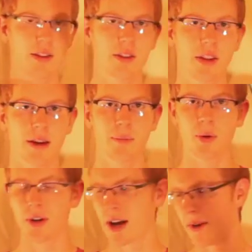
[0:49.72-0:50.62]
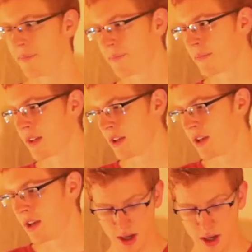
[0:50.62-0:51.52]
then you can like pull it out.
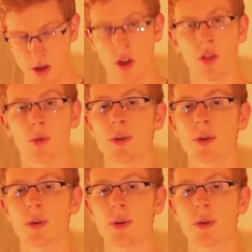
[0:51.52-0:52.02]
The